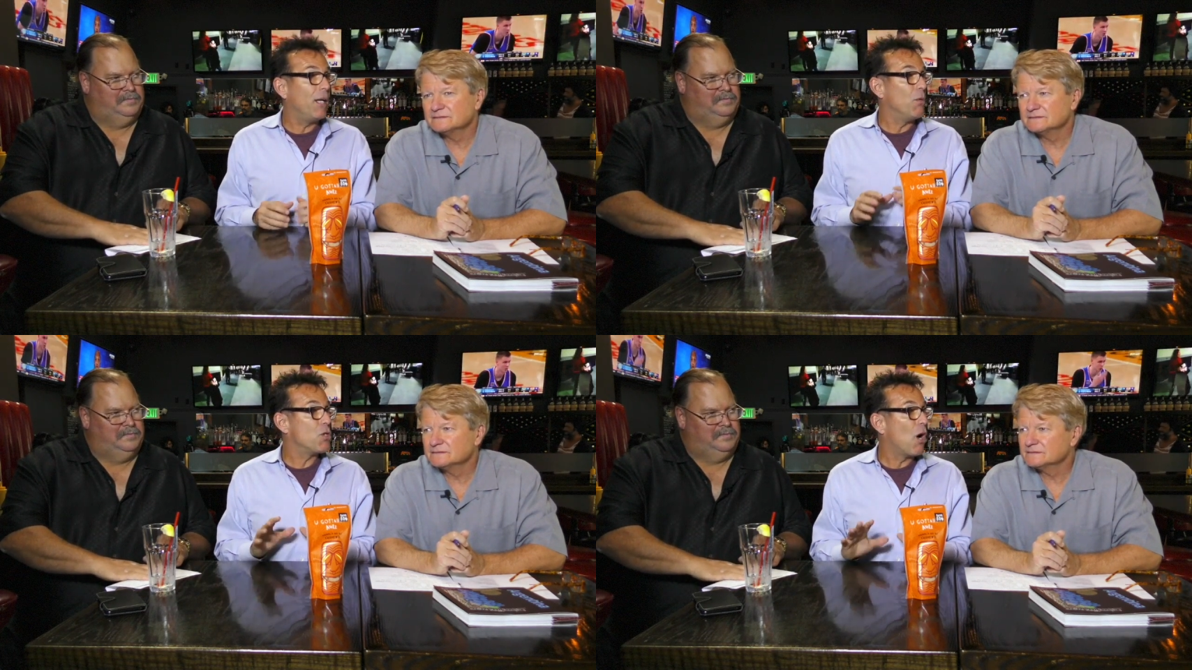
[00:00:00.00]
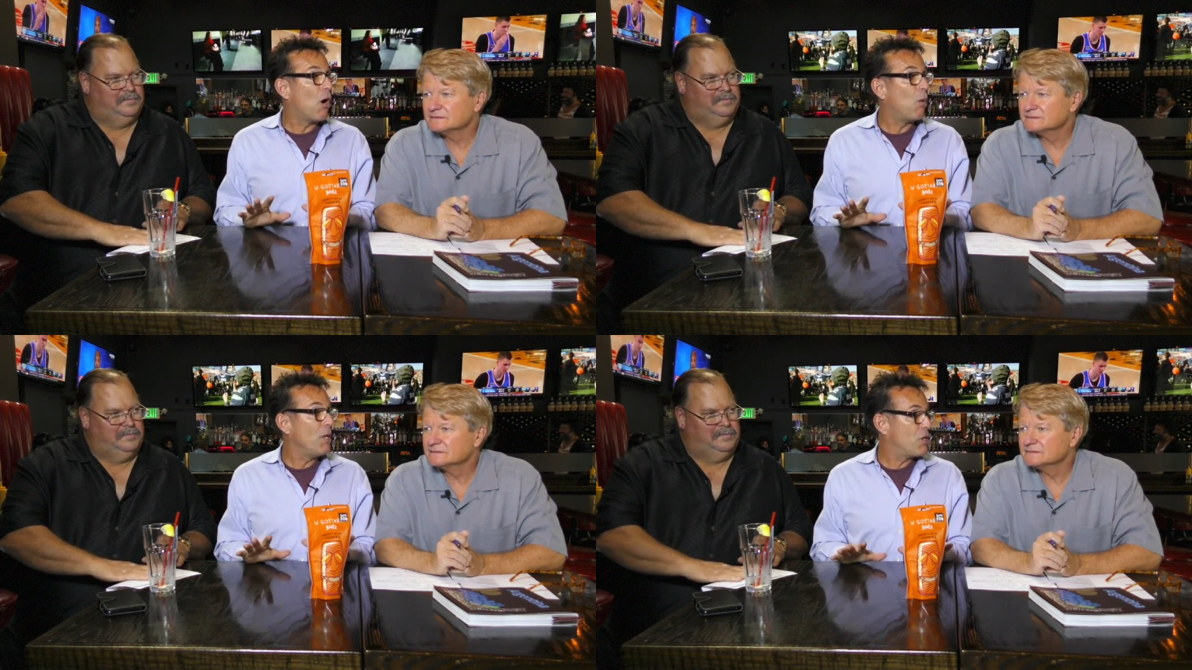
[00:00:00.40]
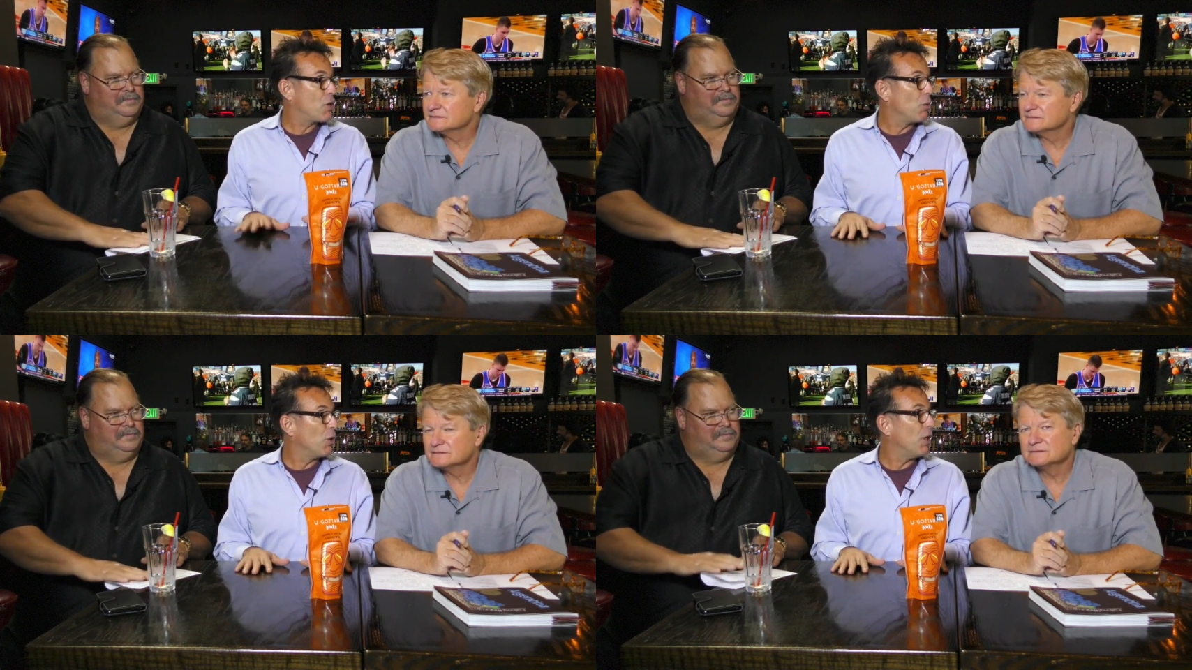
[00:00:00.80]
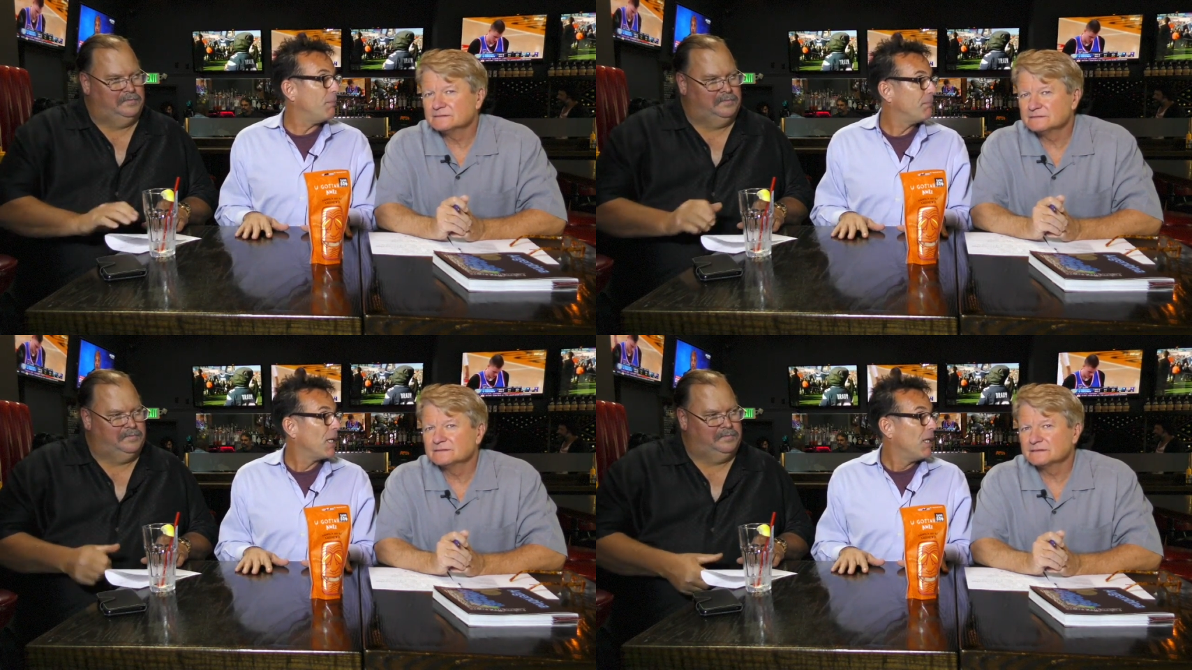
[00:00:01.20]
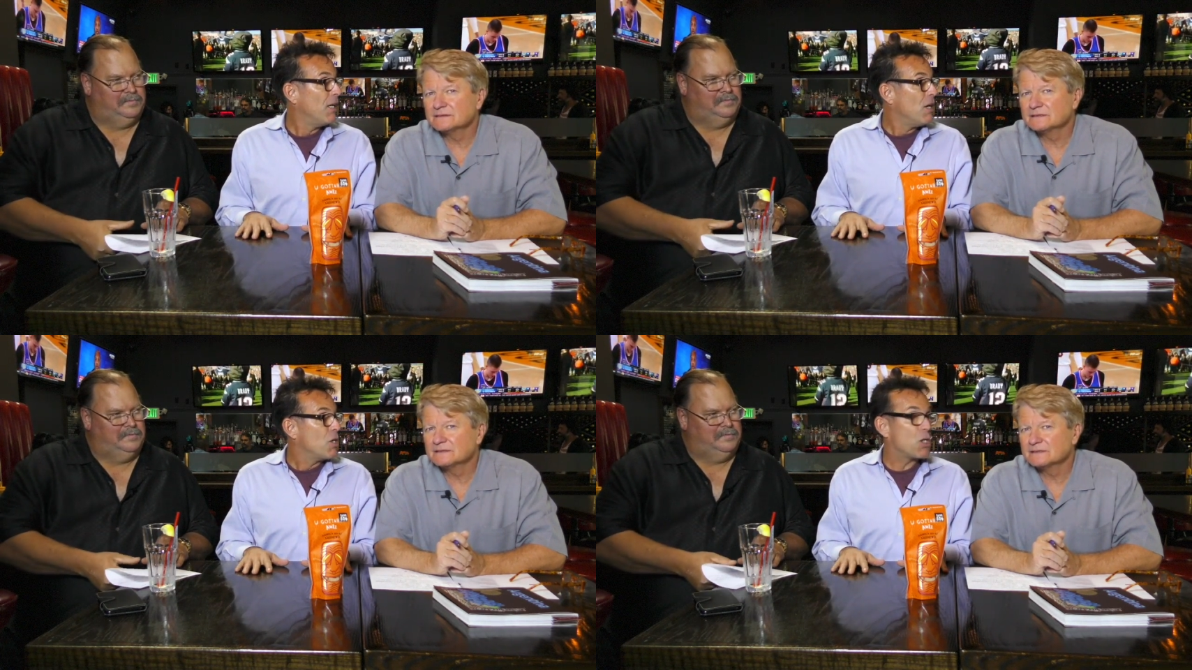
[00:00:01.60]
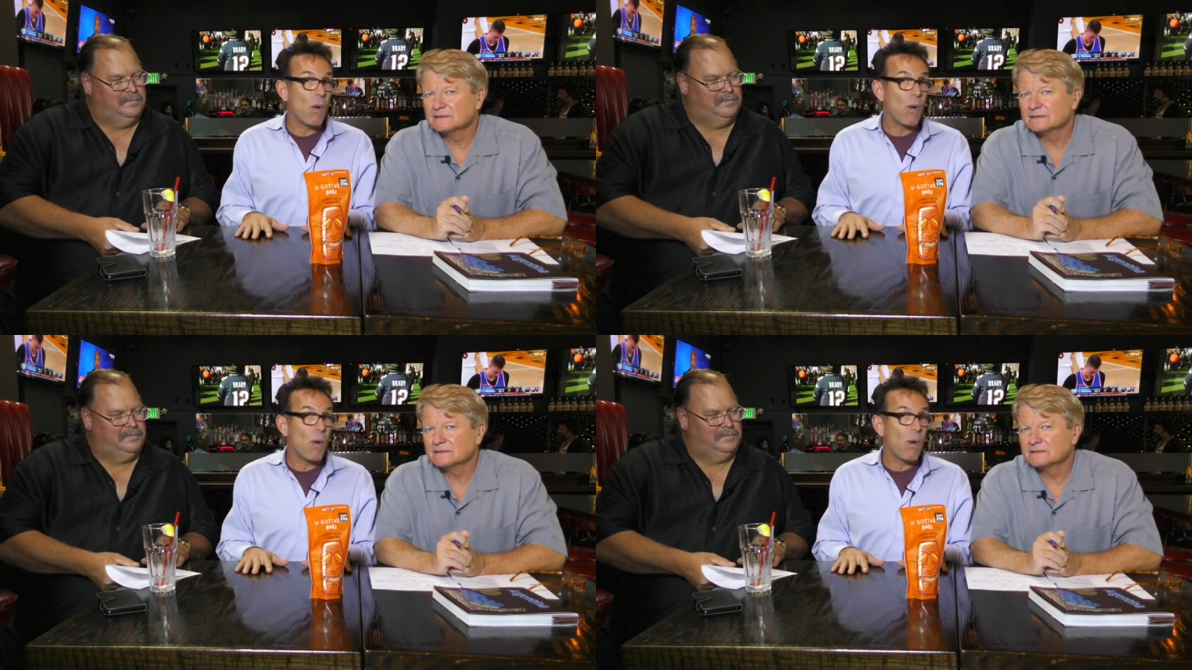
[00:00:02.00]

Speaker 1: it was always so good. So